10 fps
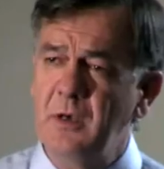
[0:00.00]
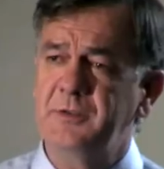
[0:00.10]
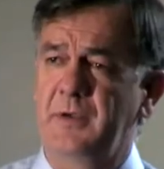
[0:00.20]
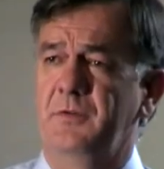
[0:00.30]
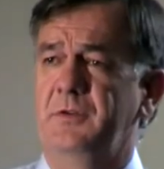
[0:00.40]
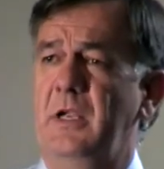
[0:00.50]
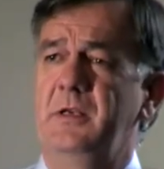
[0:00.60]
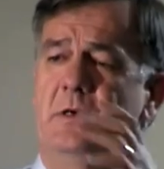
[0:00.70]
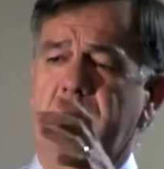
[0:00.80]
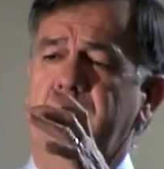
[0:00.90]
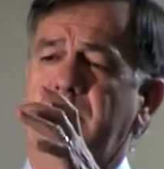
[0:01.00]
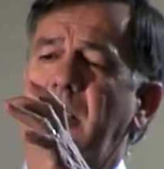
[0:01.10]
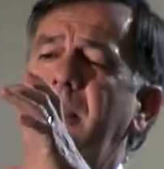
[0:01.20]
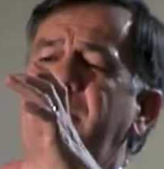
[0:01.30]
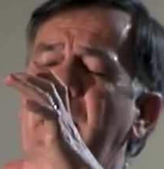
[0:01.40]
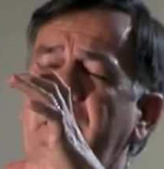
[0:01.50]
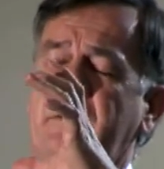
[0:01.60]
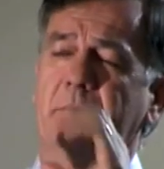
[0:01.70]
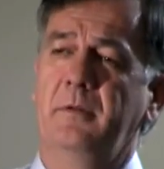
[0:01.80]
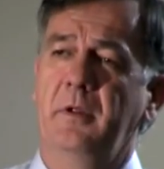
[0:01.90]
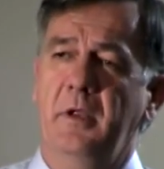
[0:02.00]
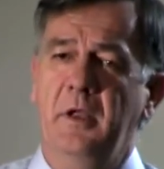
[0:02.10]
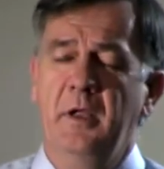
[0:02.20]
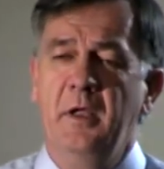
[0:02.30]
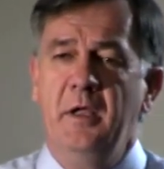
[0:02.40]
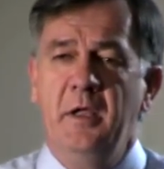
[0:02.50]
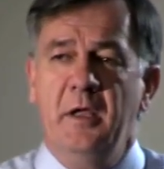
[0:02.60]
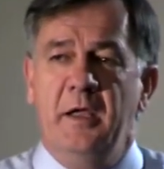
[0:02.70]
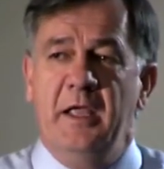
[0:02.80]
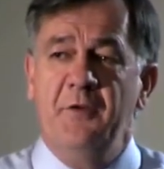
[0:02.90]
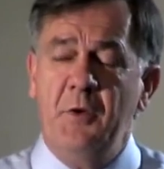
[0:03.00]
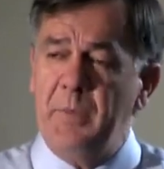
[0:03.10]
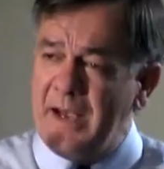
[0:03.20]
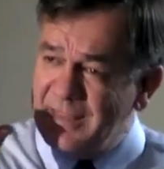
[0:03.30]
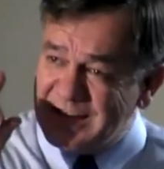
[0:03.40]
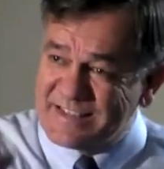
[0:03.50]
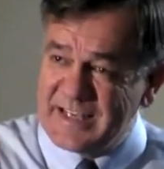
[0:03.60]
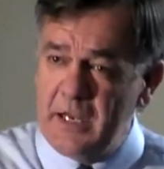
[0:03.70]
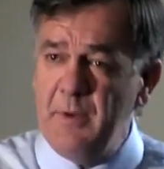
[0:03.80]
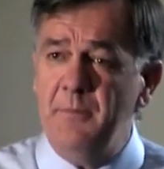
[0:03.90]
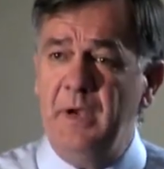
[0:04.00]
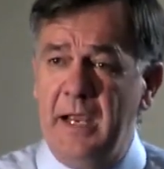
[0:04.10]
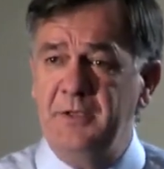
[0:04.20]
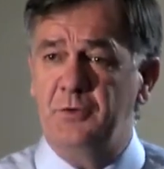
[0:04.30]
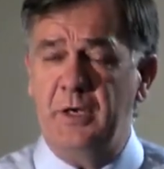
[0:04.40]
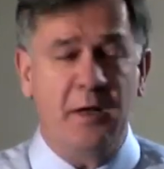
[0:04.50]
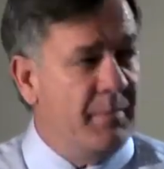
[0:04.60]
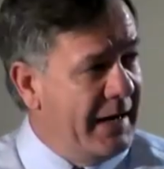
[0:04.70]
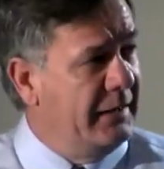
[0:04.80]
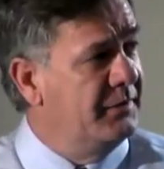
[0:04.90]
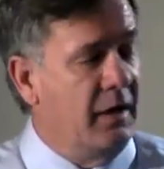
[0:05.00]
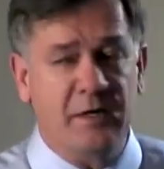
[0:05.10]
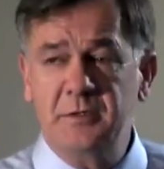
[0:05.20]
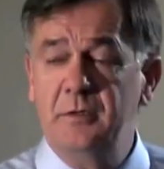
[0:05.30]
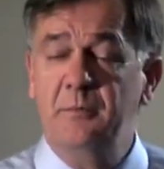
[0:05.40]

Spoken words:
trunks after 10 years. They're like that. If we planted that same M9 tree on Macintosh,